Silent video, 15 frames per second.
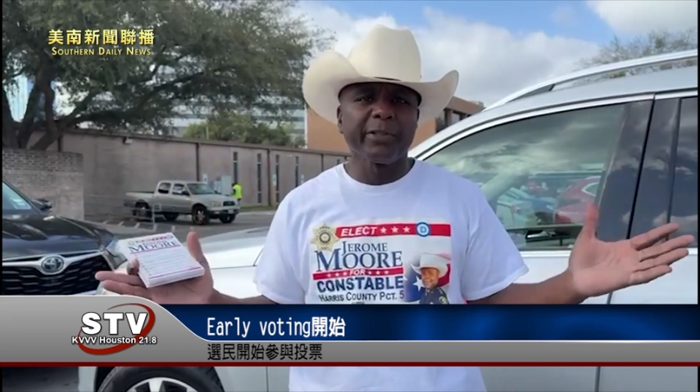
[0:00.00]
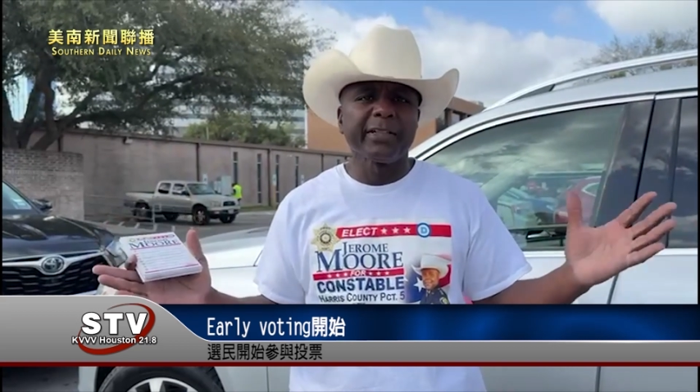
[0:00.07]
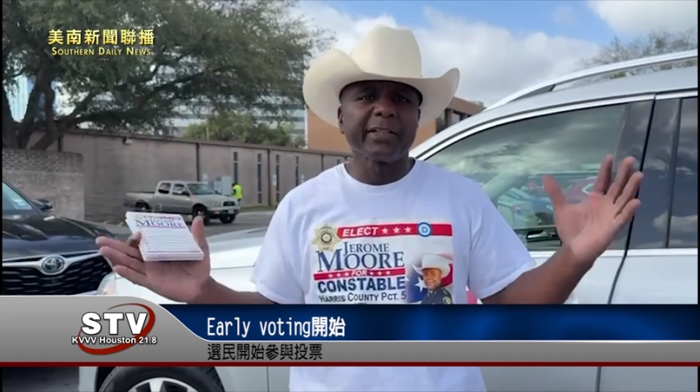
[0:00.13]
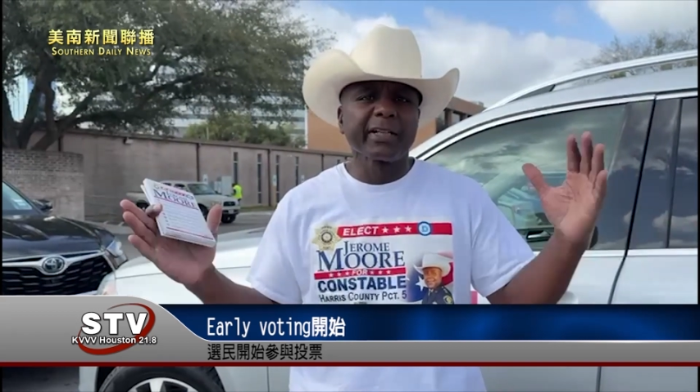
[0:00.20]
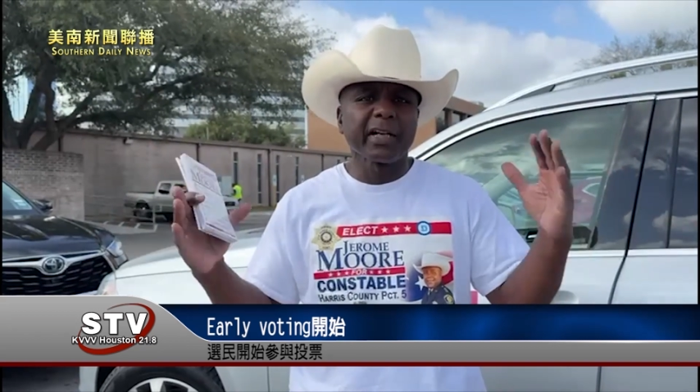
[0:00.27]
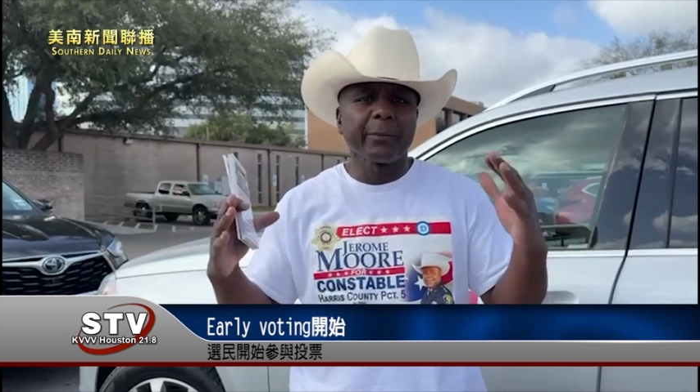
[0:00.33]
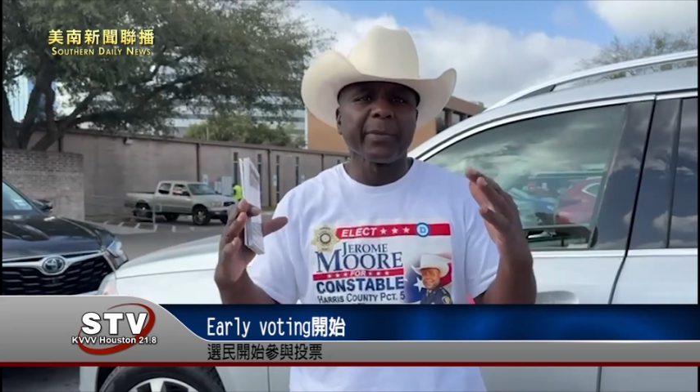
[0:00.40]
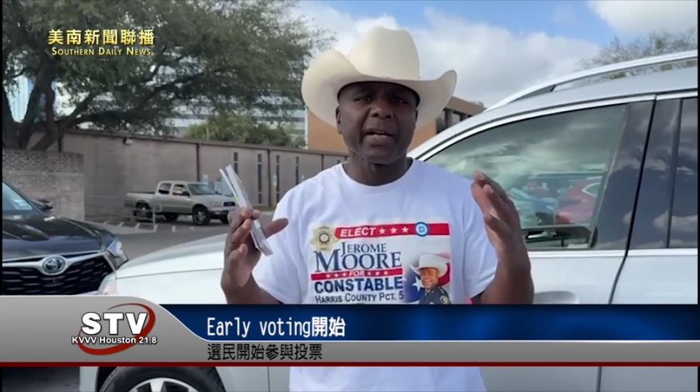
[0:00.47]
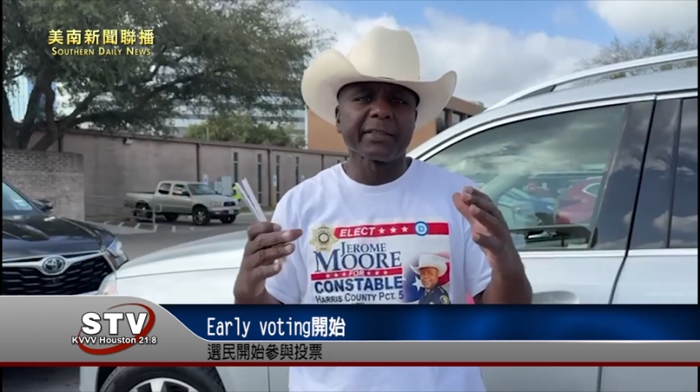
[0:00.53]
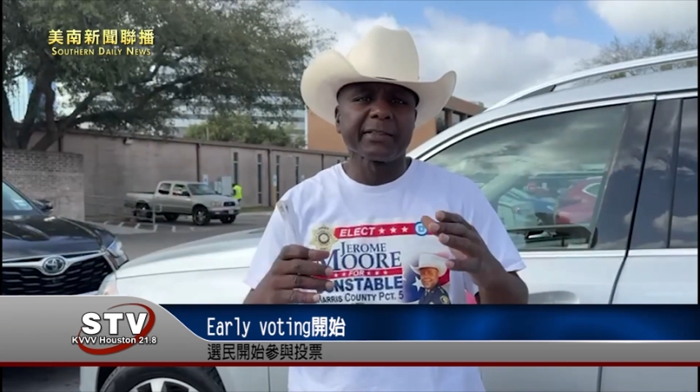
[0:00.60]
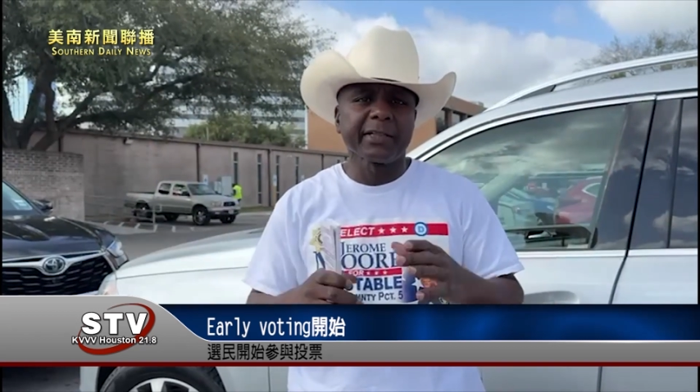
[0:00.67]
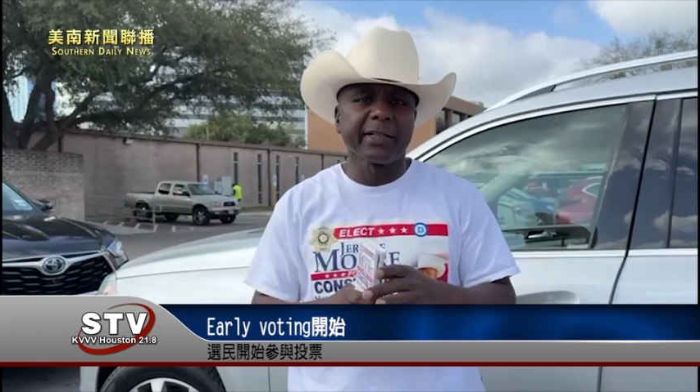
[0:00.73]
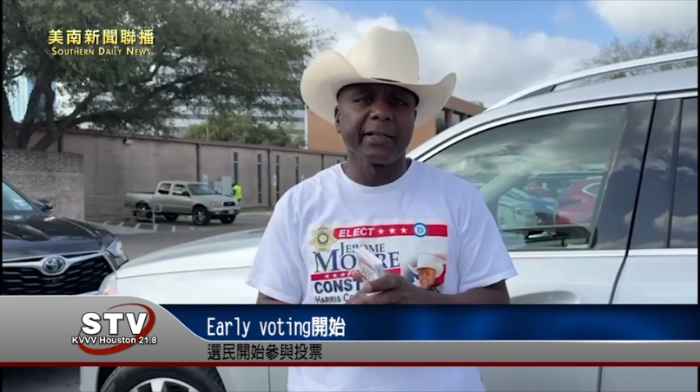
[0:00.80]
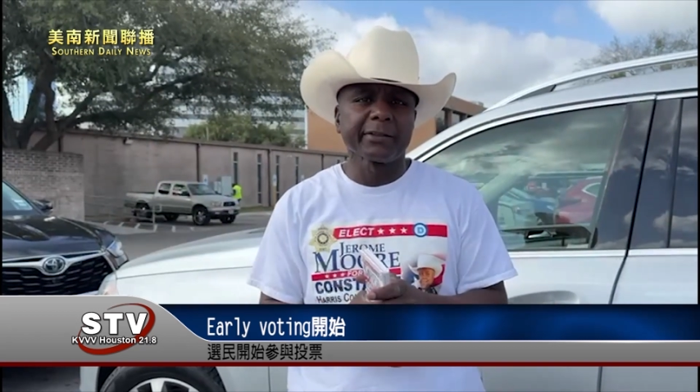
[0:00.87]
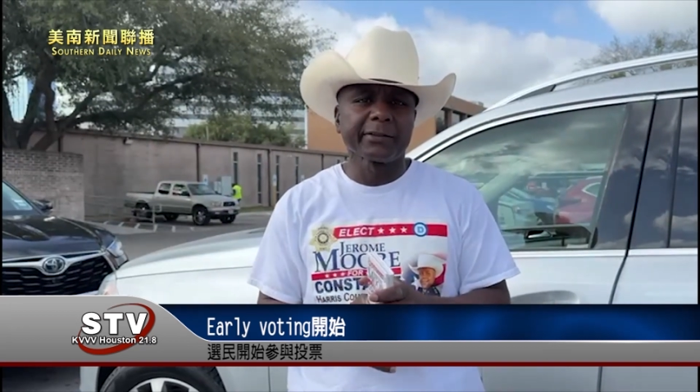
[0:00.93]
We need to come back
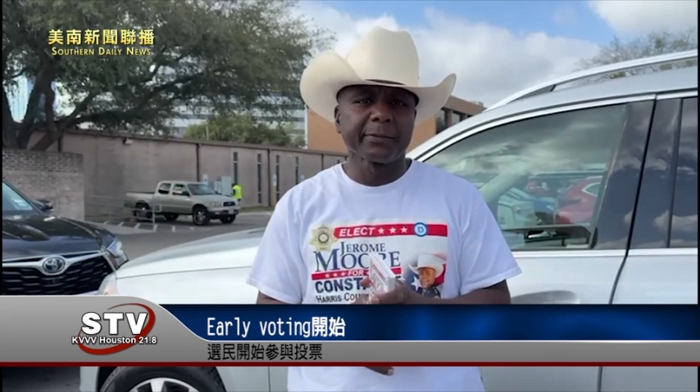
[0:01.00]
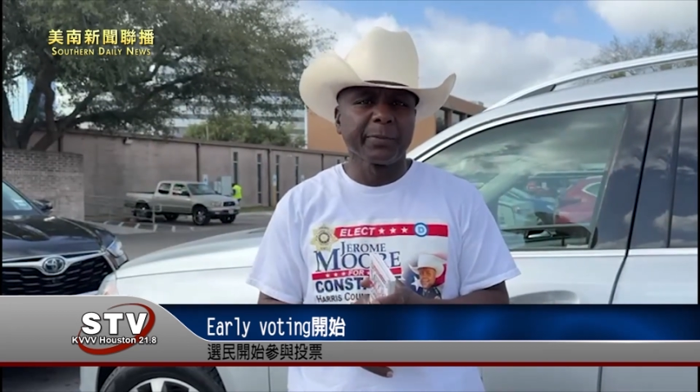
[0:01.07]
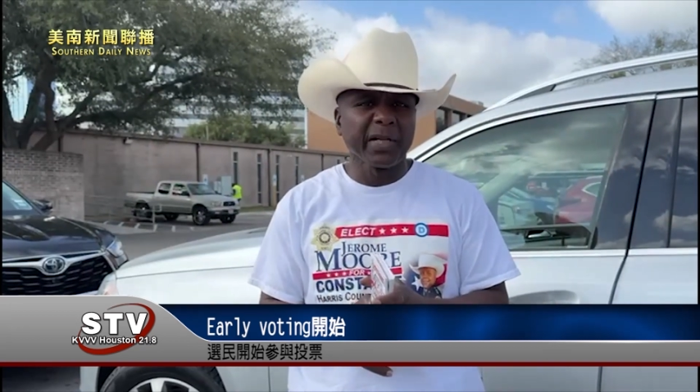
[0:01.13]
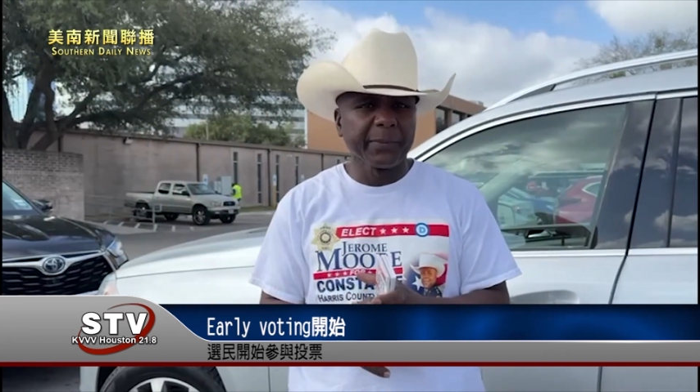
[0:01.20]
together.